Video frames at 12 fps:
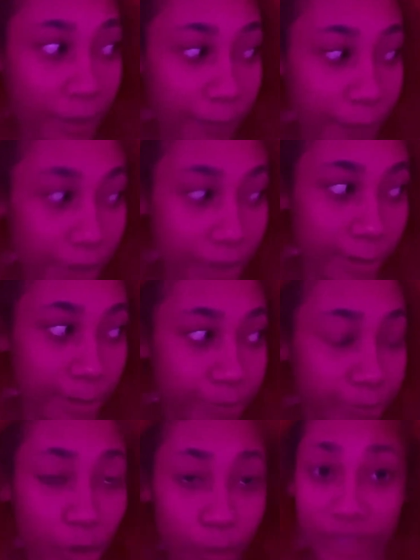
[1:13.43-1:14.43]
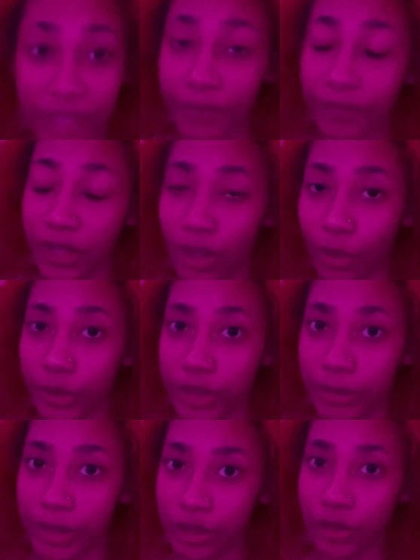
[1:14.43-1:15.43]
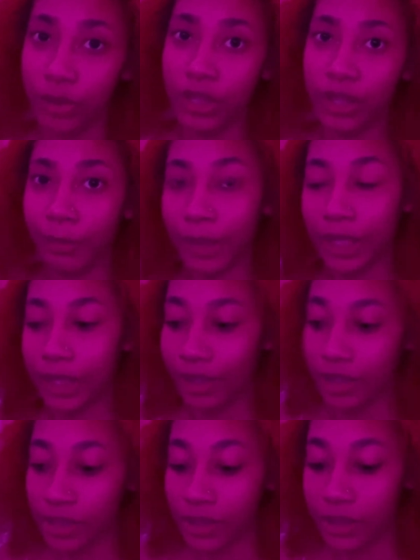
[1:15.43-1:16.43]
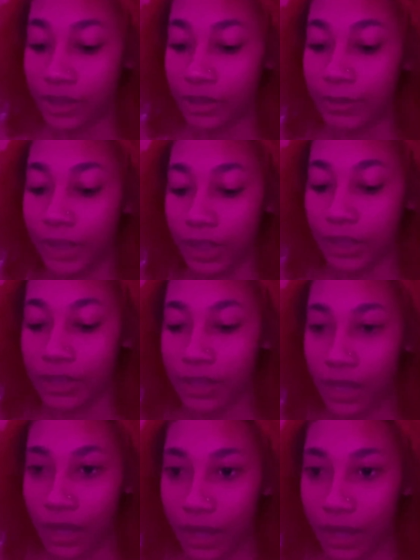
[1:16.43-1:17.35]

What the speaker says: but we're definitely going to be shooting the bandana jeans because